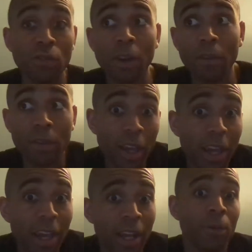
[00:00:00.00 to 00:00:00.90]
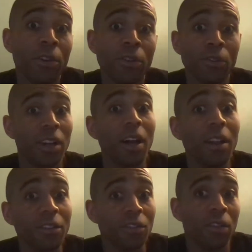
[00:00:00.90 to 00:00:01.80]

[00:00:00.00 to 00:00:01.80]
So I was like, hey, and I wanted to do psychology.